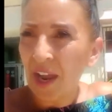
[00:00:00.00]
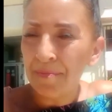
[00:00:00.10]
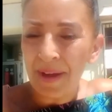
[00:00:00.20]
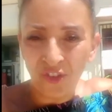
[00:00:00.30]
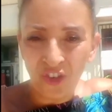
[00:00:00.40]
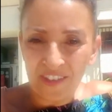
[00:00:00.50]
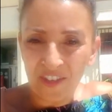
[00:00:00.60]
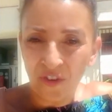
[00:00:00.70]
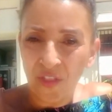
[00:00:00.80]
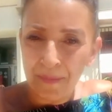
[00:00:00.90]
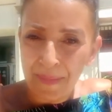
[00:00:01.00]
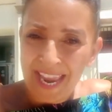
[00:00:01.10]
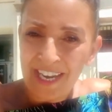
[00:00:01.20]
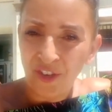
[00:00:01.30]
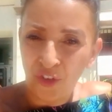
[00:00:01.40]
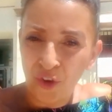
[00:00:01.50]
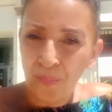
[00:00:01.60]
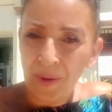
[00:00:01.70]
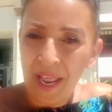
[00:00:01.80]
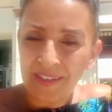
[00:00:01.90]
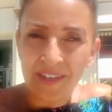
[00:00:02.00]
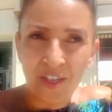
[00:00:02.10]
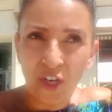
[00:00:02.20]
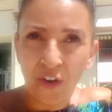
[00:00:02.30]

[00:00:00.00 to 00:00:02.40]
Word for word: and Manchester are the main two places that you